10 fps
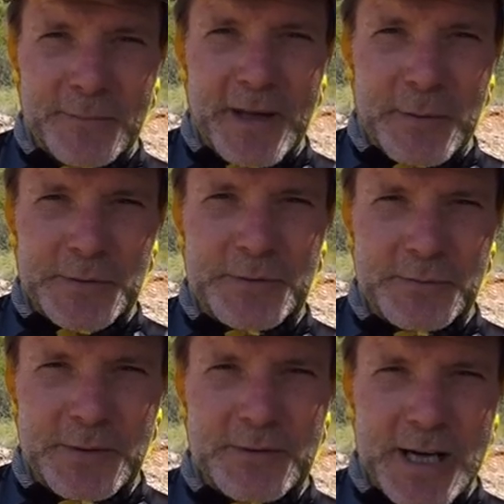It was
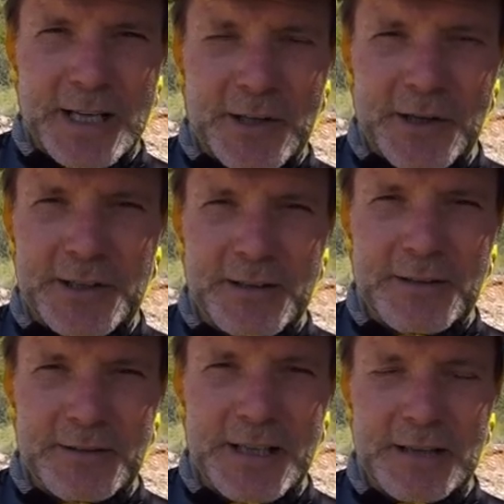really good,
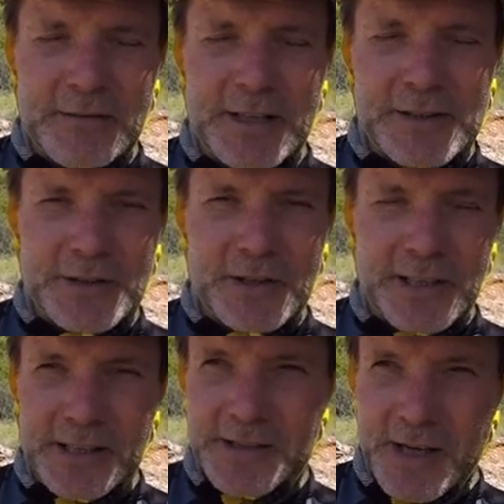really
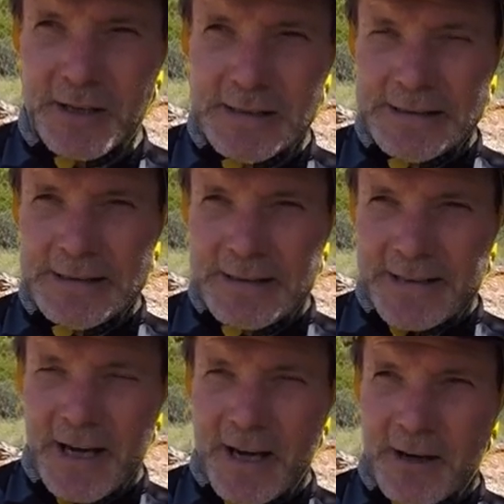enjoyed it. So
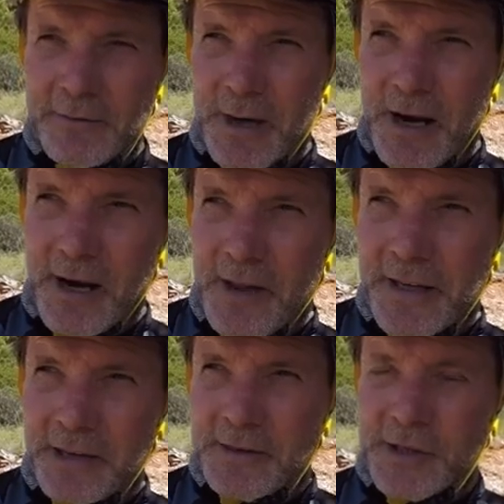yeah, I
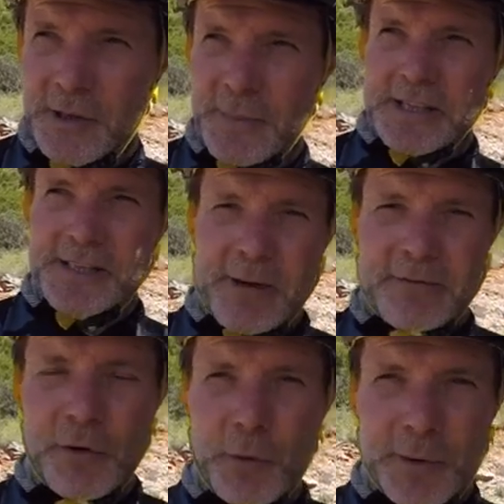think I took a big step
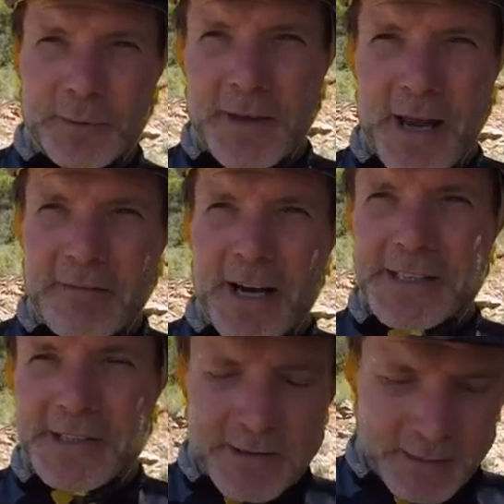forward with that
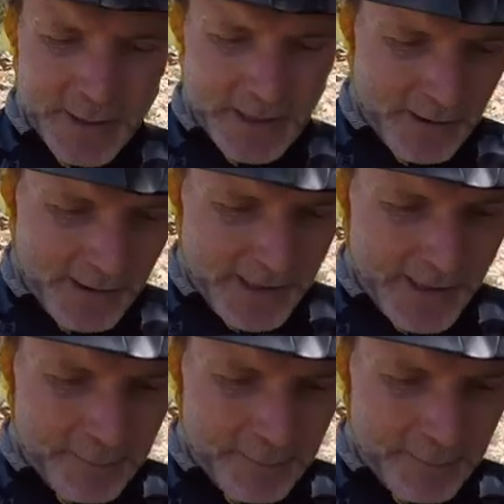race. I mean, I